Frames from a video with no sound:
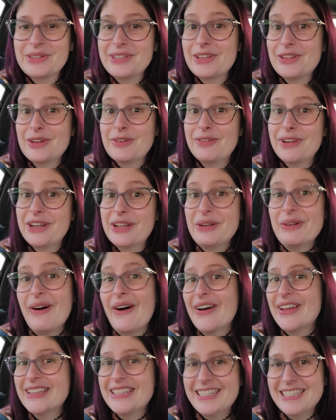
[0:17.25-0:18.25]
another video
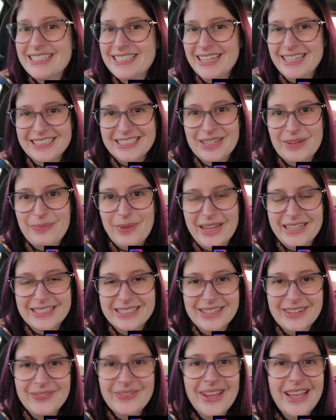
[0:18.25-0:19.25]
on the Enchanted
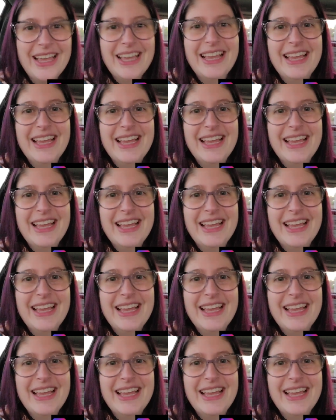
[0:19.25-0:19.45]
Besom.